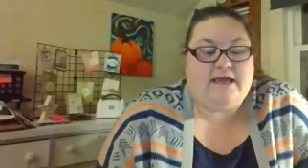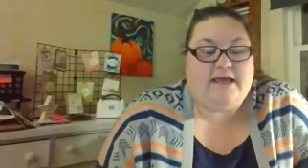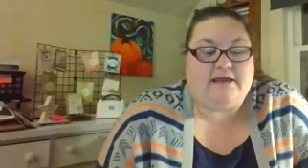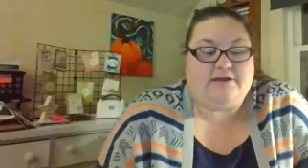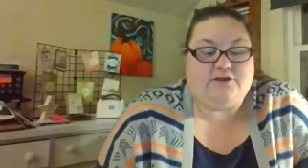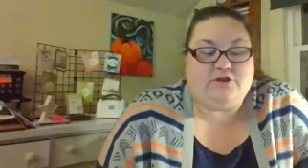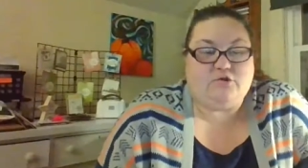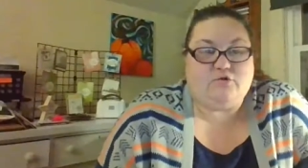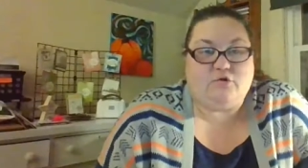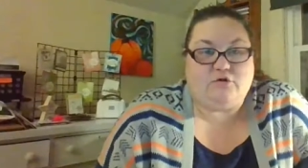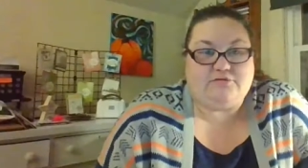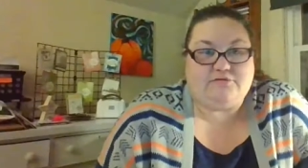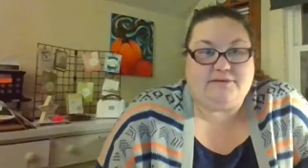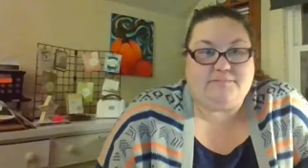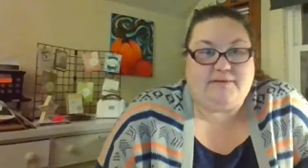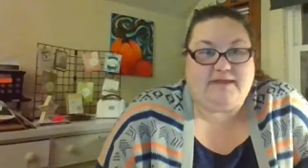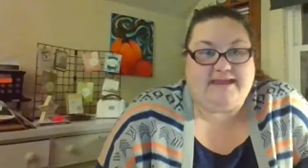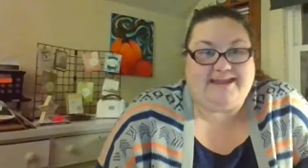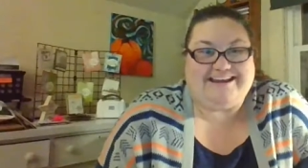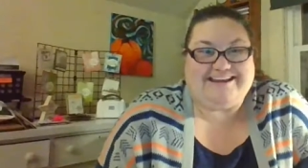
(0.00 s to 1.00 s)
and you only
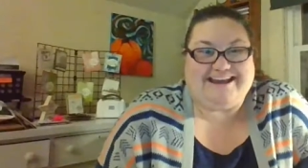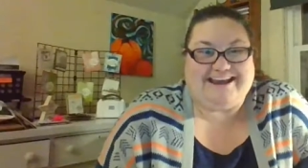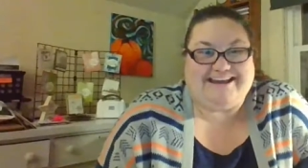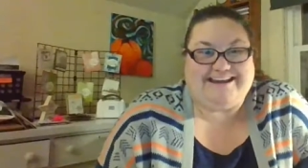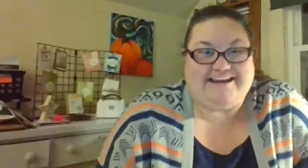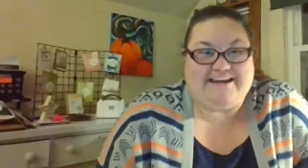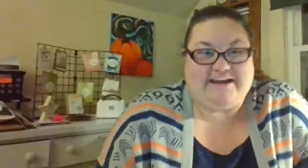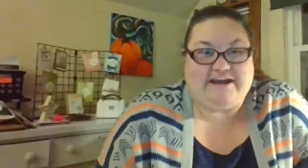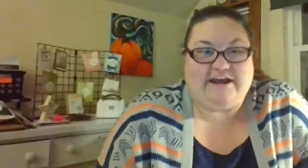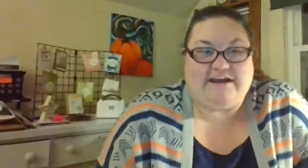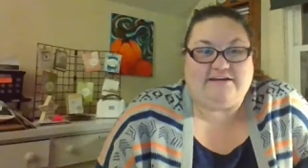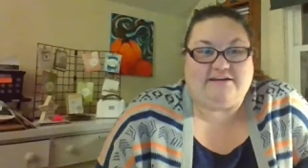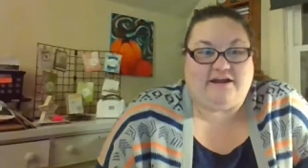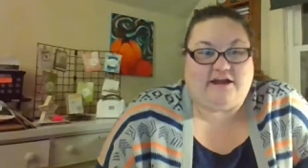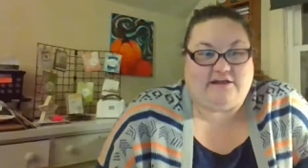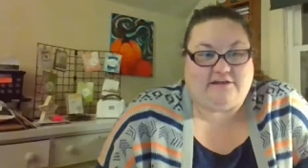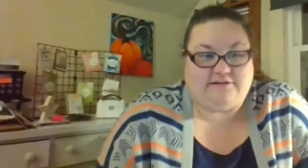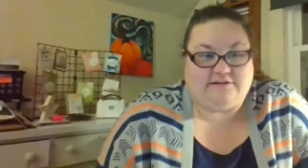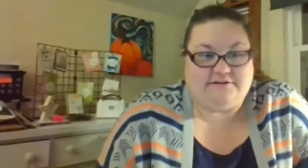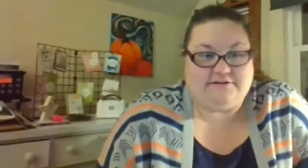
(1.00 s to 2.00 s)
pay
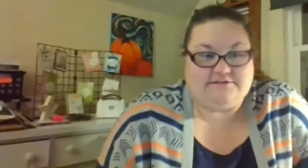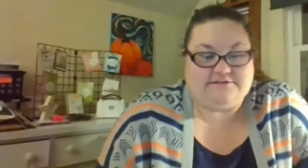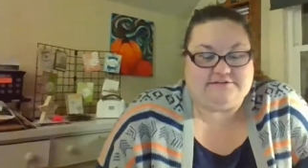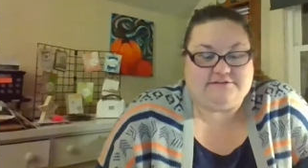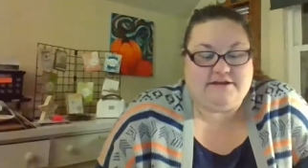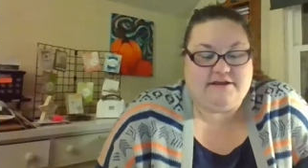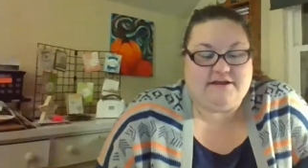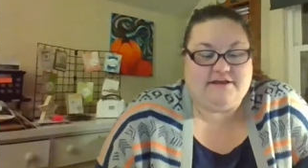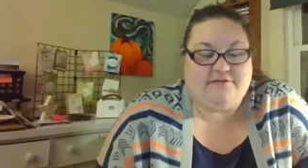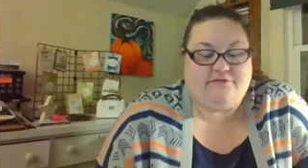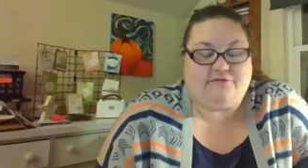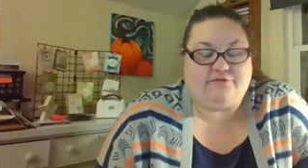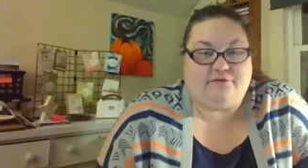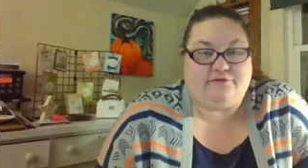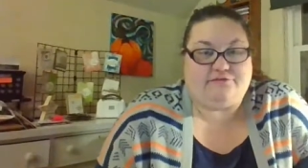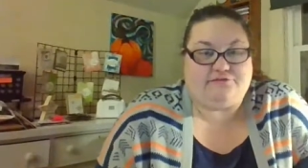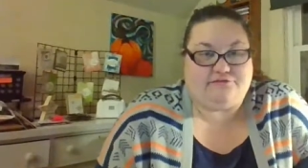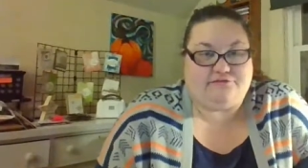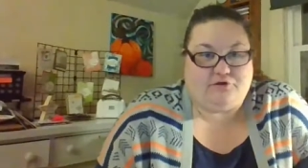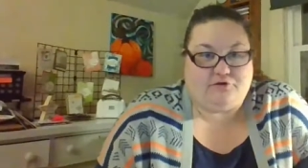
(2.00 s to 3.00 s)
$99. There
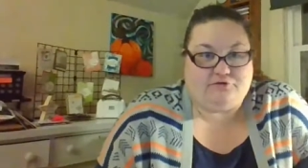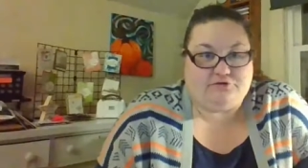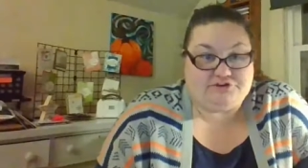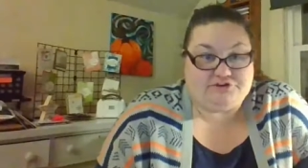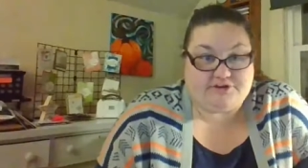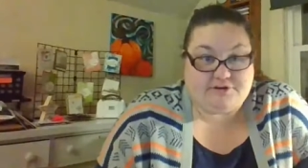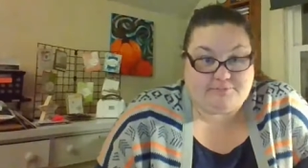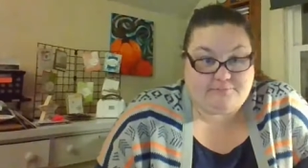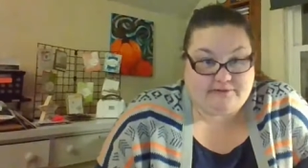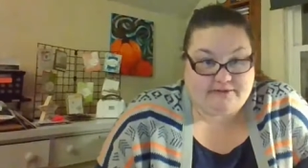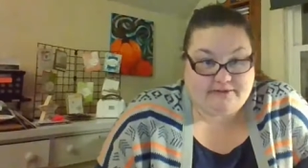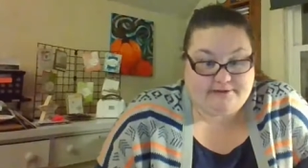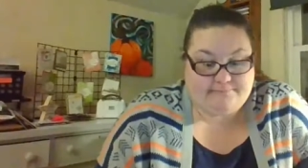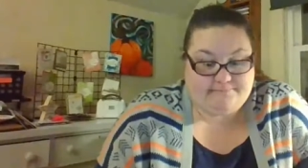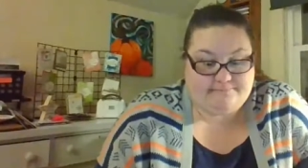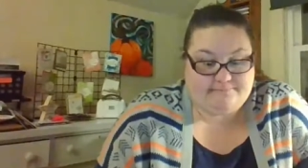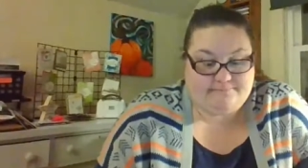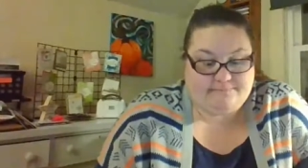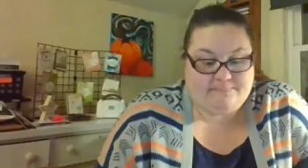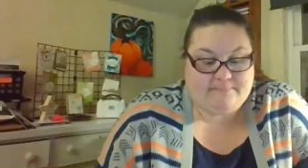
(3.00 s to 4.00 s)
is no
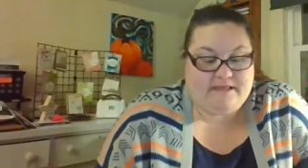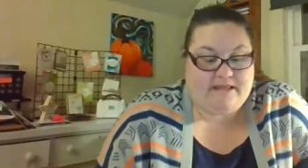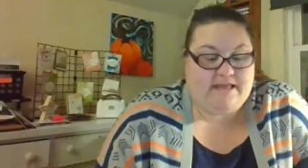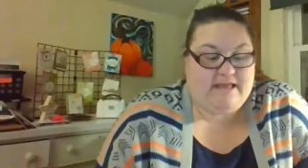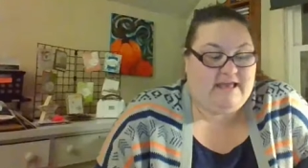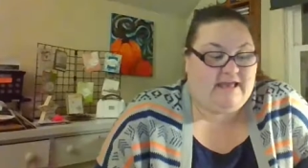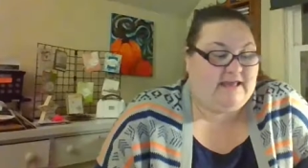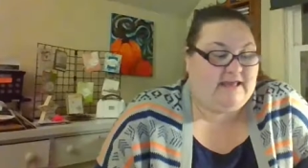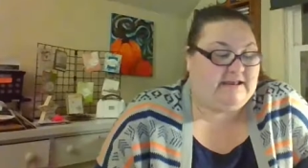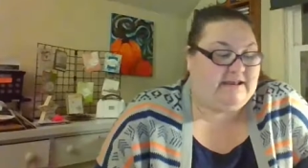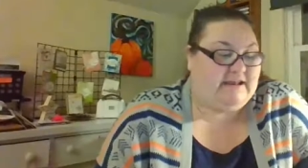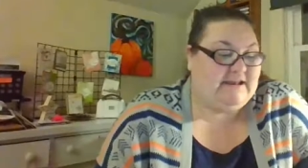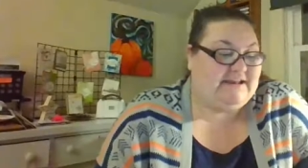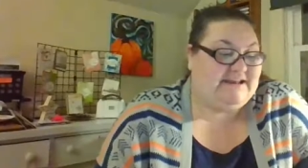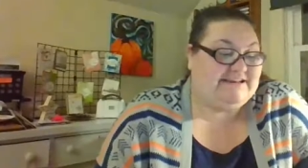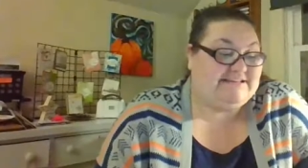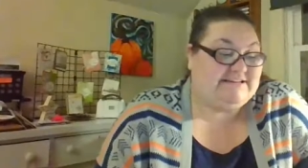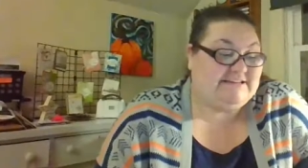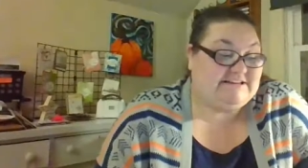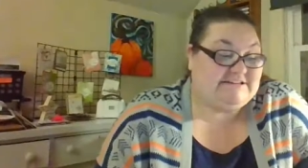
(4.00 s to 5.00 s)
shipping. And
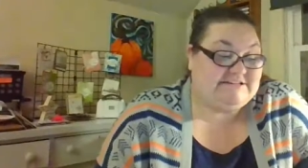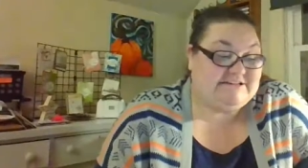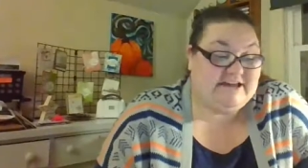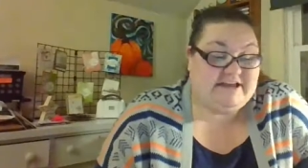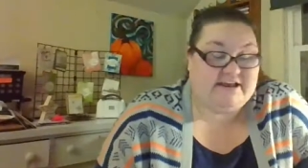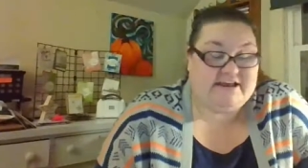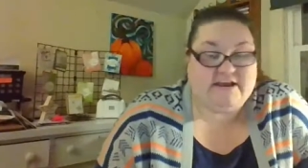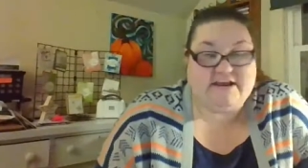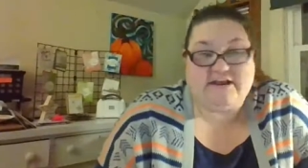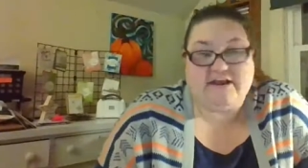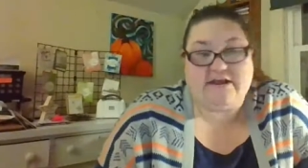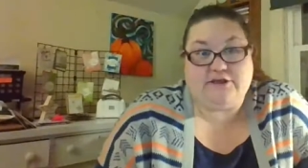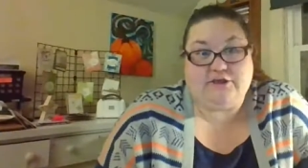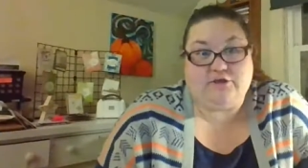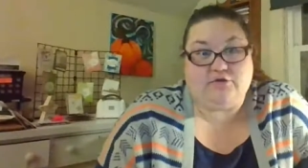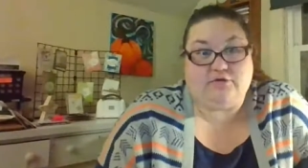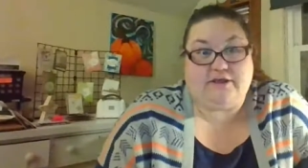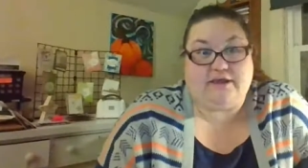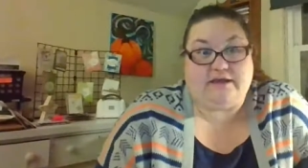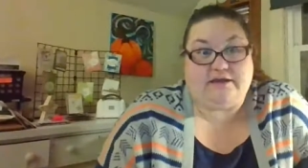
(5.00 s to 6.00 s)
in addition,
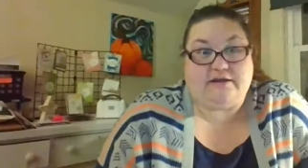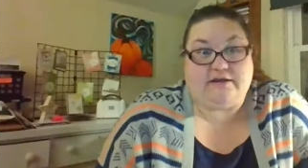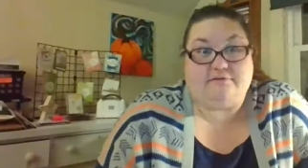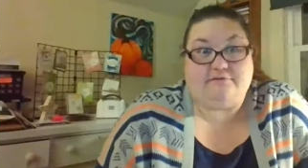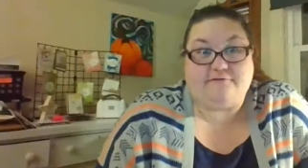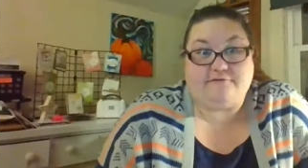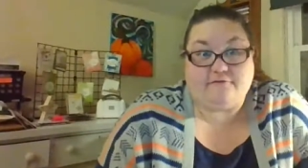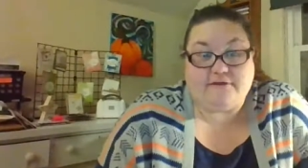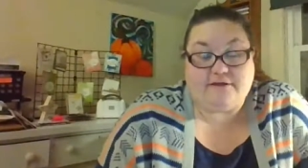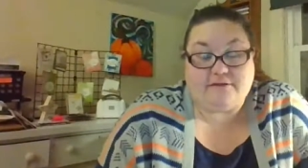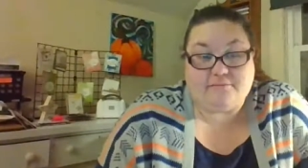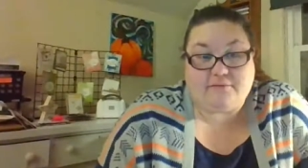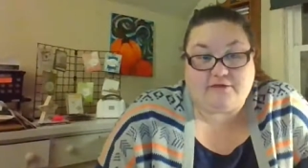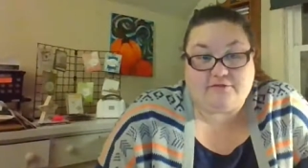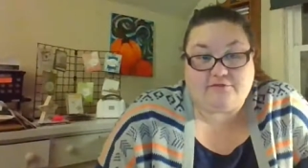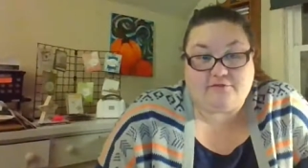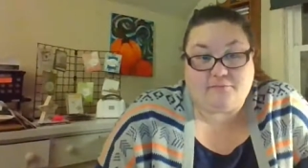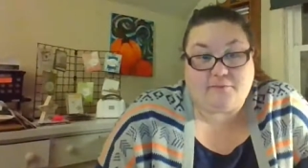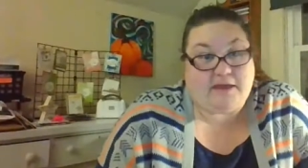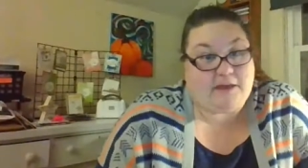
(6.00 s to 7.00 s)
you get a free
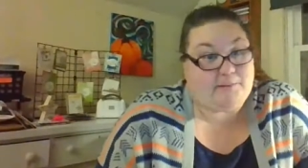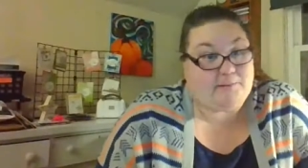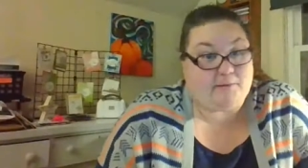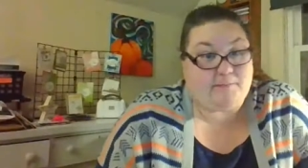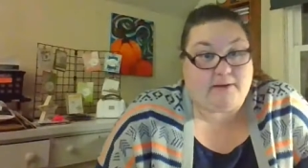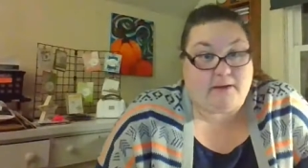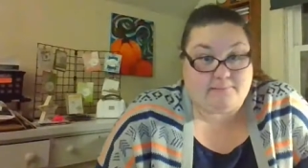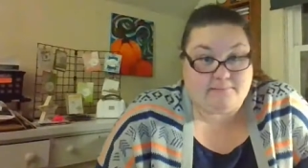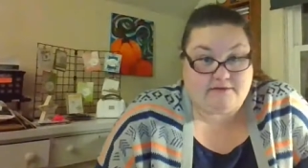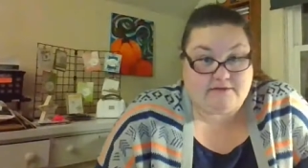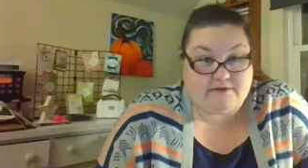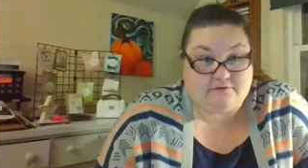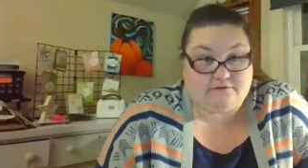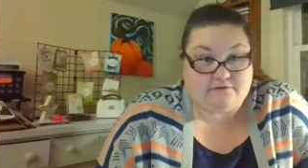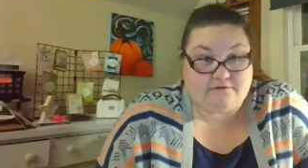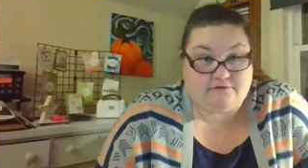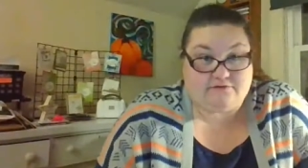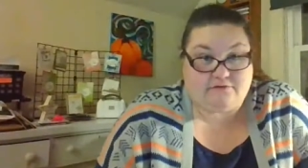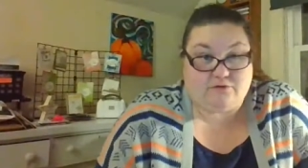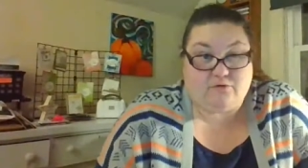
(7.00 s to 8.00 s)
month of paper
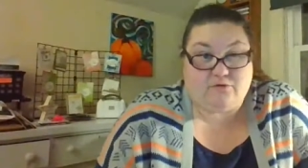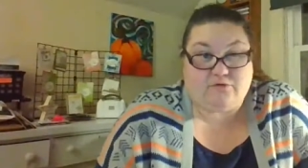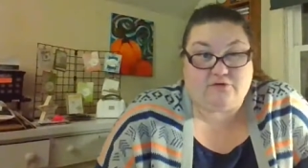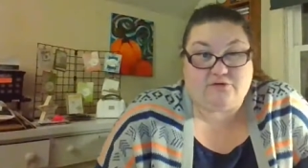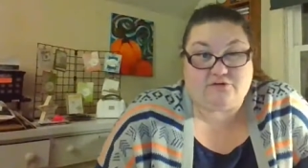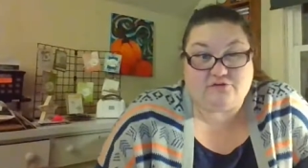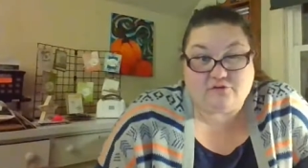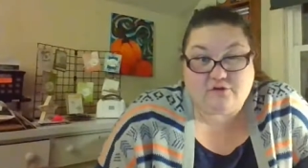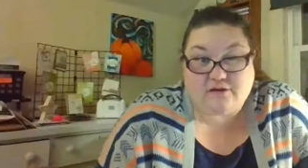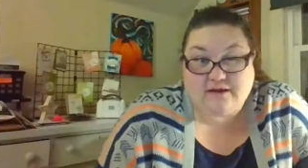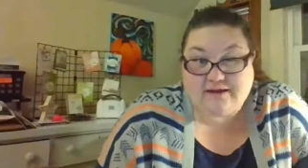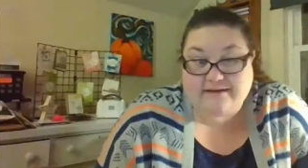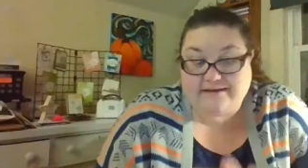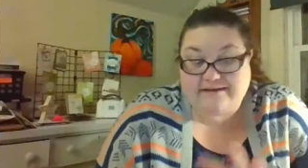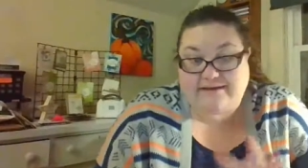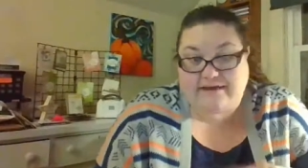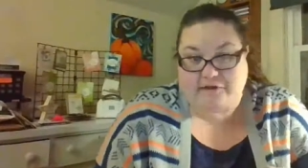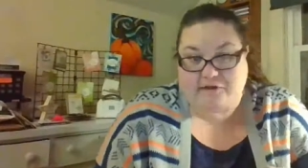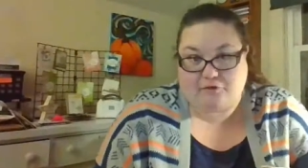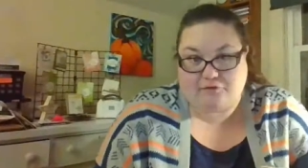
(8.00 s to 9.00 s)
pumpkins so you can try
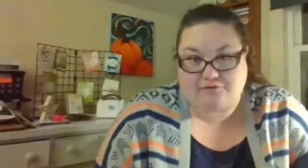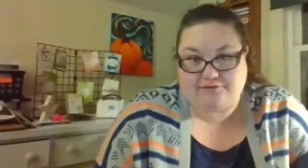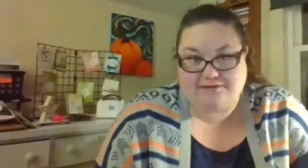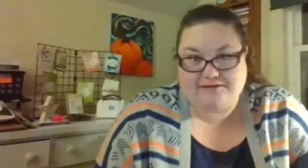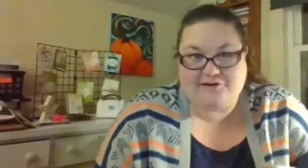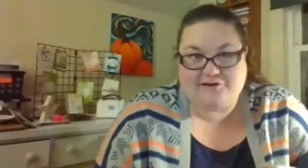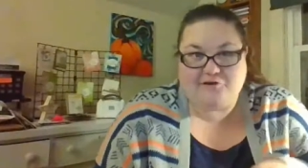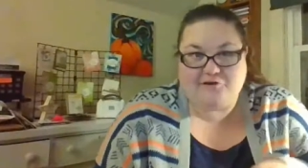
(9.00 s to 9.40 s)
it out